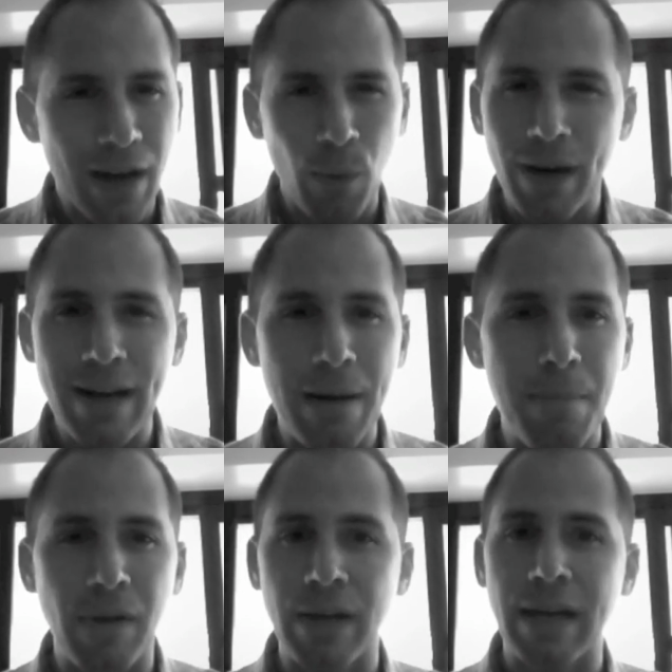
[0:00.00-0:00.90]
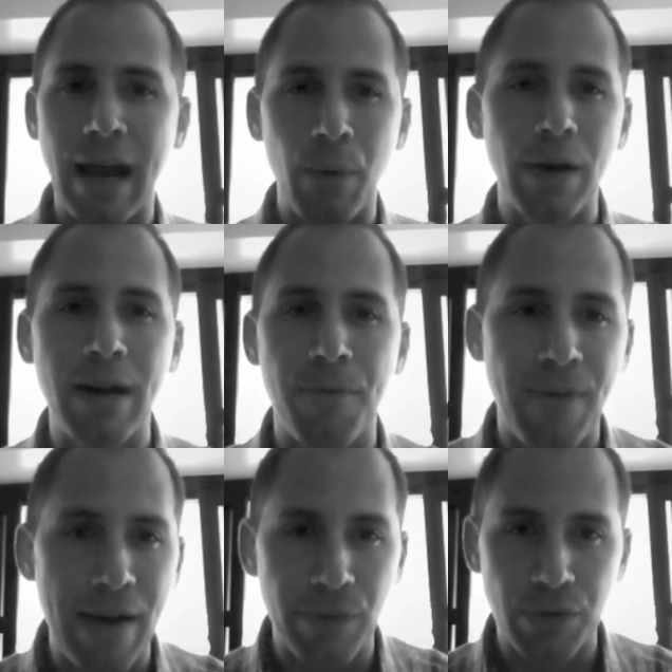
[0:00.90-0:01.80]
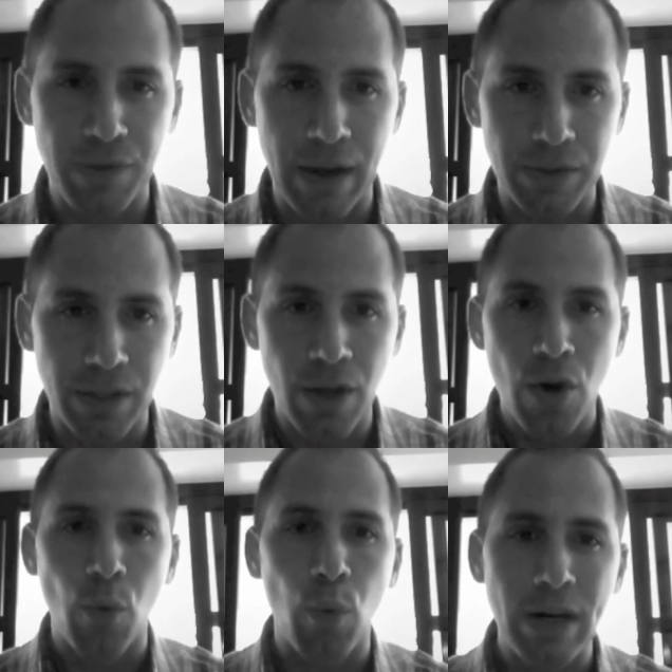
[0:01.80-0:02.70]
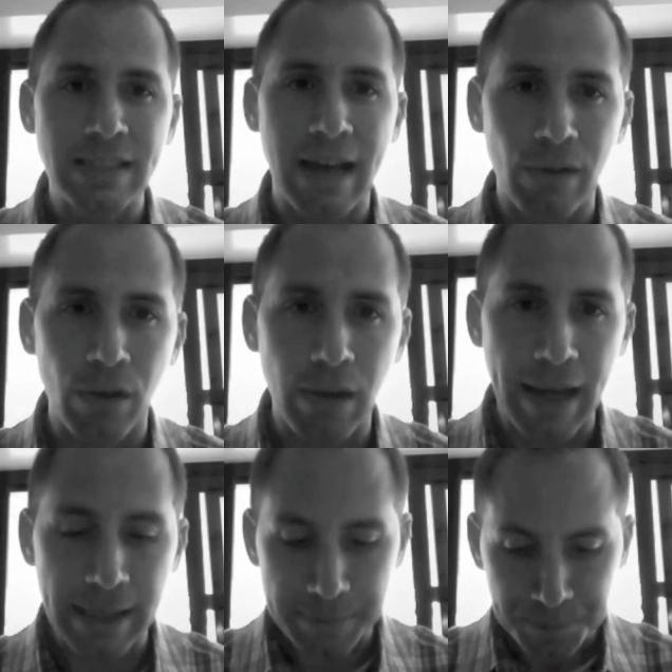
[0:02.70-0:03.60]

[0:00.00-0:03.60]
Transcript: I don't want to net a million. I want to net 500,000. What does that look like?